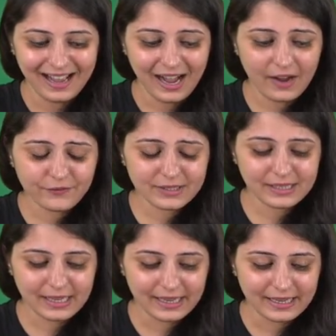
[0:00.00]
After
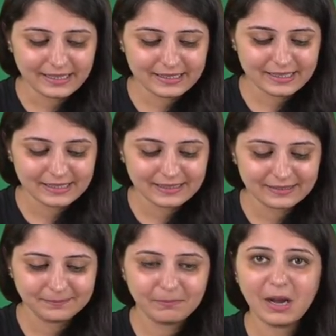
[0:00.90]
that,
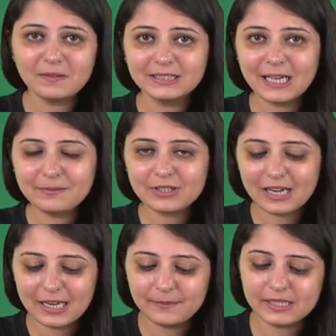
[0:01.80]
power nap
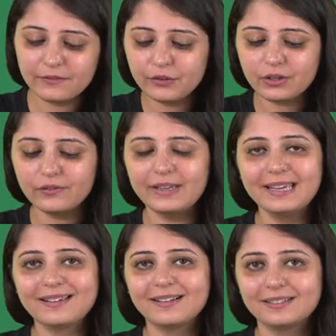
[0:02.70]
time. See if you're
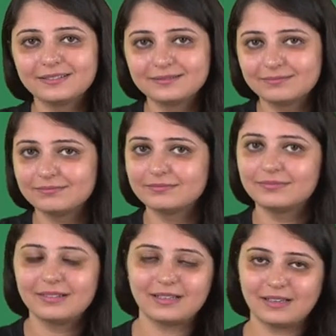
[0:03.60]
awake.
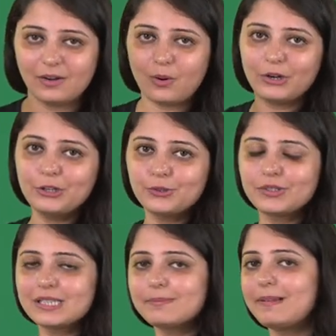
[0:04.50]
According to
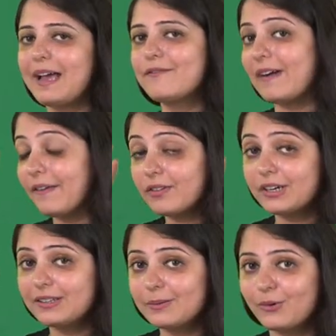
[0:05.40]
this plan,
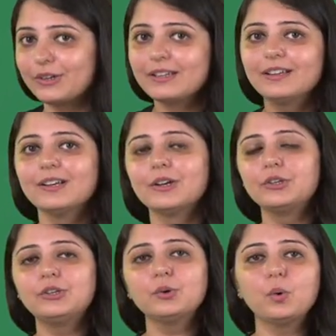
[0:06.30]
5:30 in the morning,
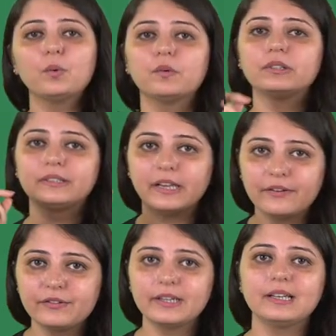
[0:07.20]
you would
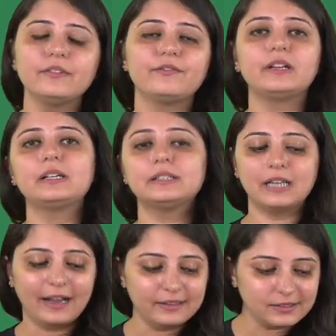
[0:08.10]
definitely feel
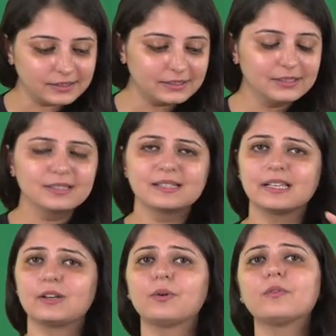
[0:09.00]
tired,
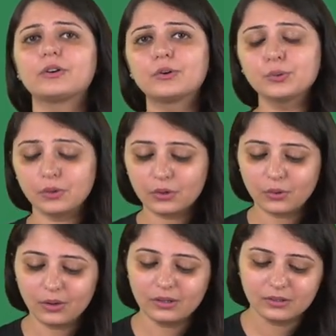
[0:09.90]
say around 1 or 2
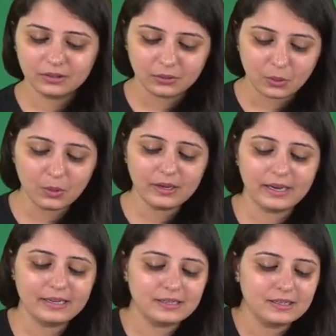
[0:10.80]
o'clock. Go
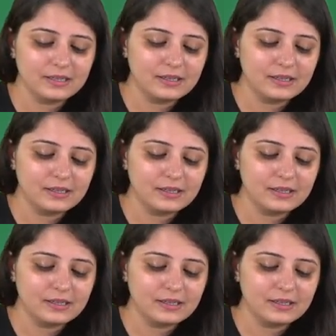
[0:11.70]
ahead.